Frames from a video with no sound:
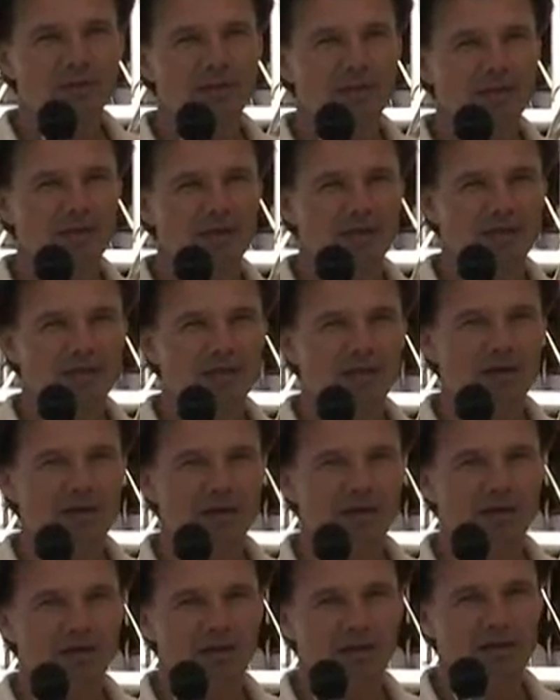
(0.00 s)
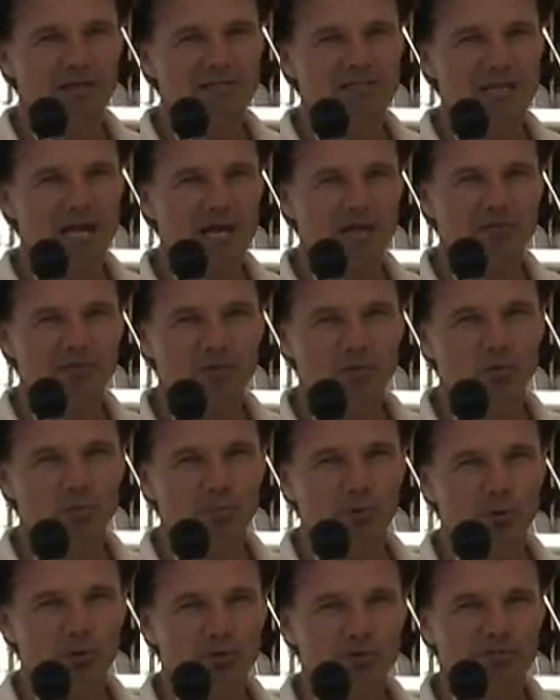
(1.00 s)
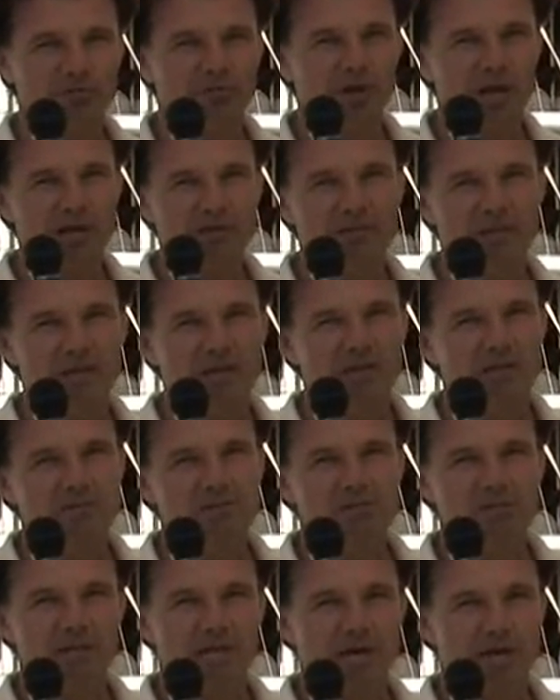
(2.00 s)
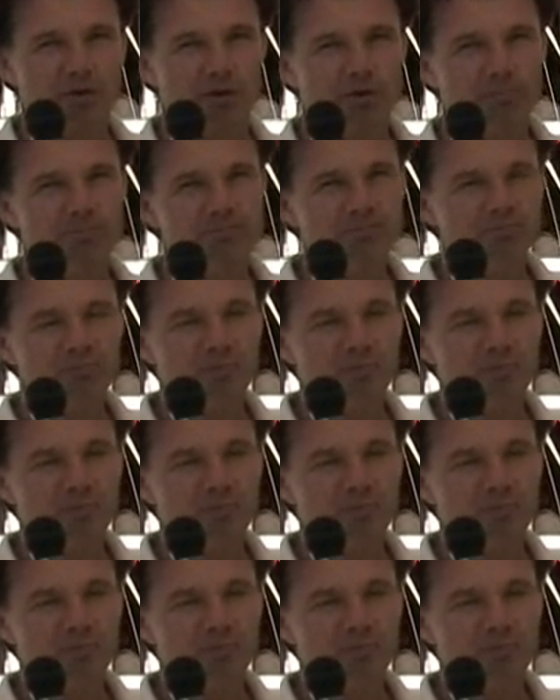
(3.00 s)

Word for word: and uh, an exact fuel burn of 5 gallons an hour.